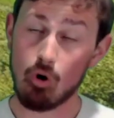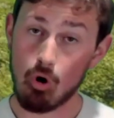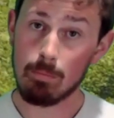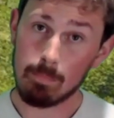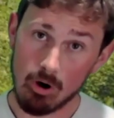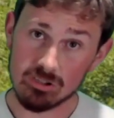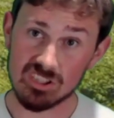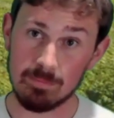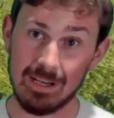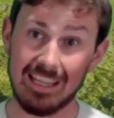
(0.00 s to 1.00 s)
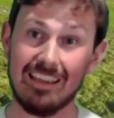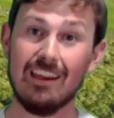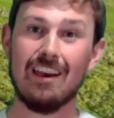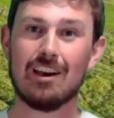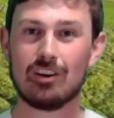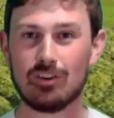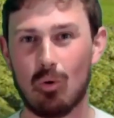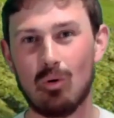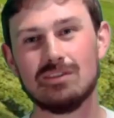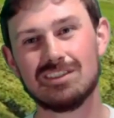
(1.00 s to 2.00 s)
or possibly could
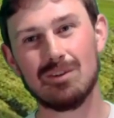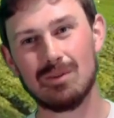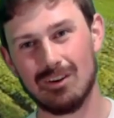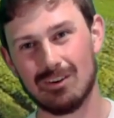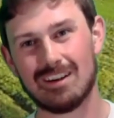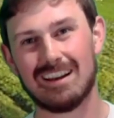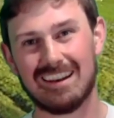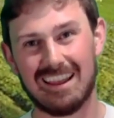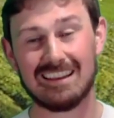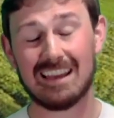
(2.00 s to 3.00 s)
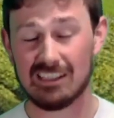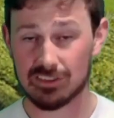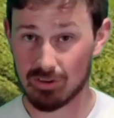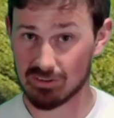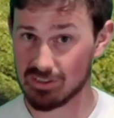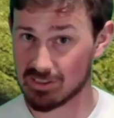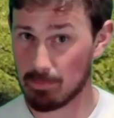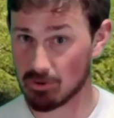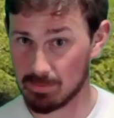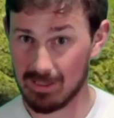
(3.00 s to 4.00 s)
also look like structures,
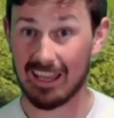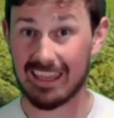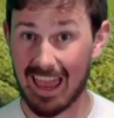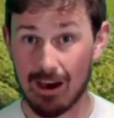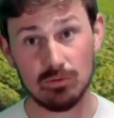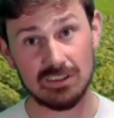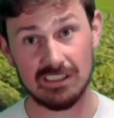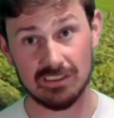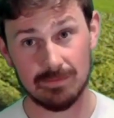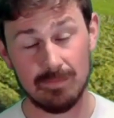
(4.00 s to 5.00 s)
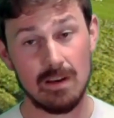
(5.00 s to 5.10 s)
possibly like houses.